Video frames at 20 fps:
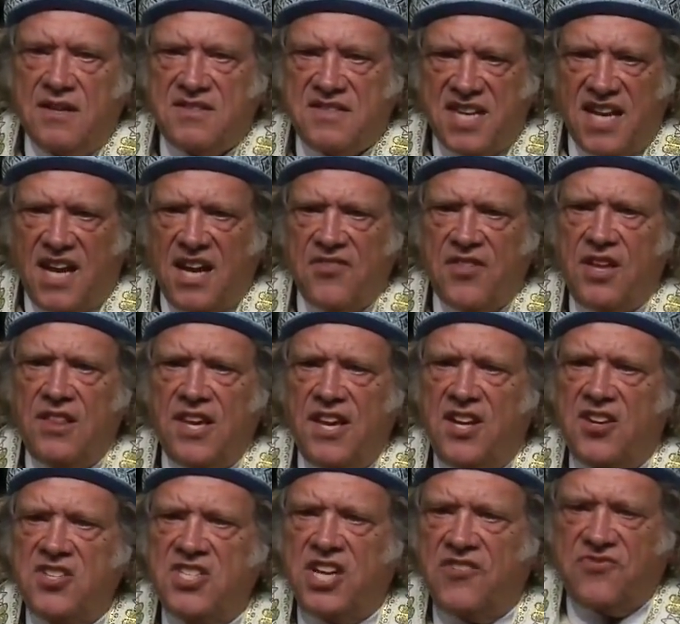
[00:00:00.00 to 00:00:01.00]
Tell the
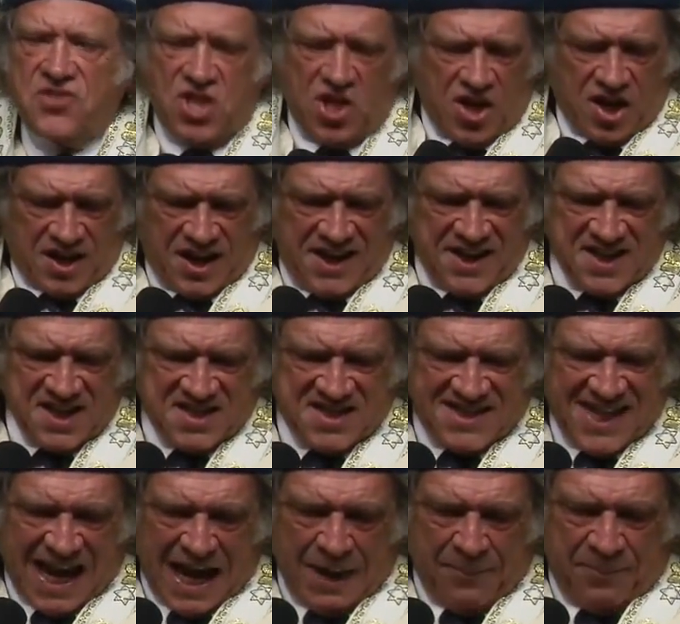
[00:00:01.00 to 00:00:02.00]
leaders of Turkey to
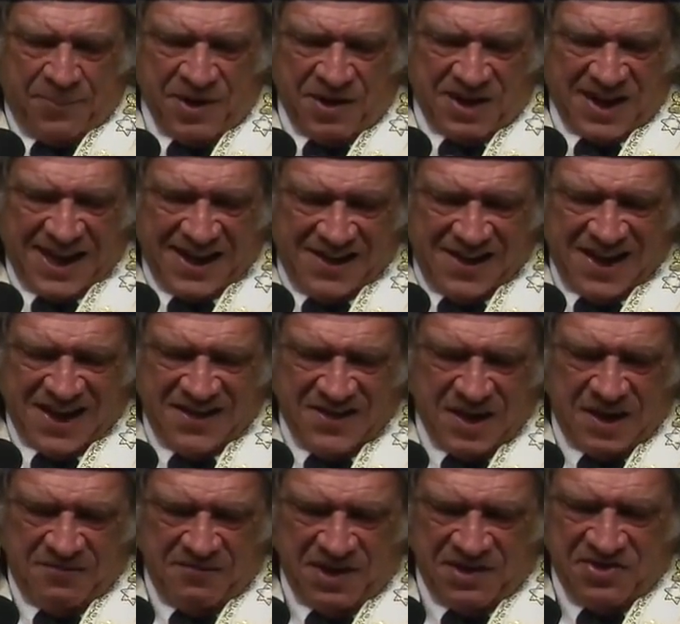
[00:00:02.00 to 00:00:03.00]
stop killing
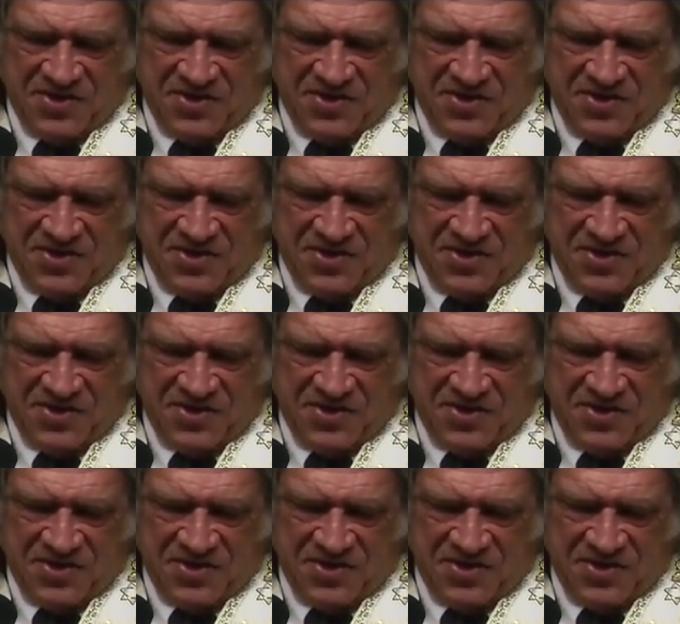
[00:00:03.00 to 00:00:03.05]
the,